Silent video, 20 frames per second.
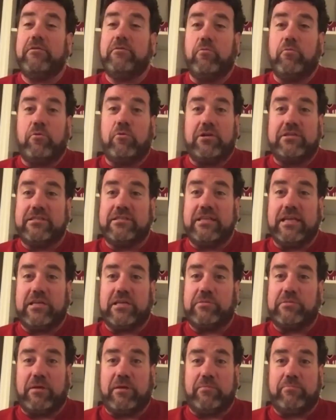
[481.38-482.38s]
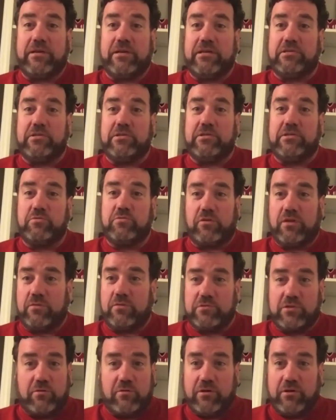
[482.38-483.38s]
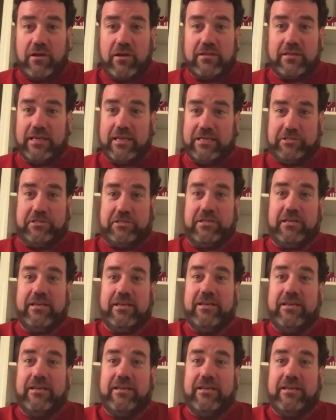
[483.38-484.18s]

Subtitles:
walks and hits by pitches was all that was going on last year.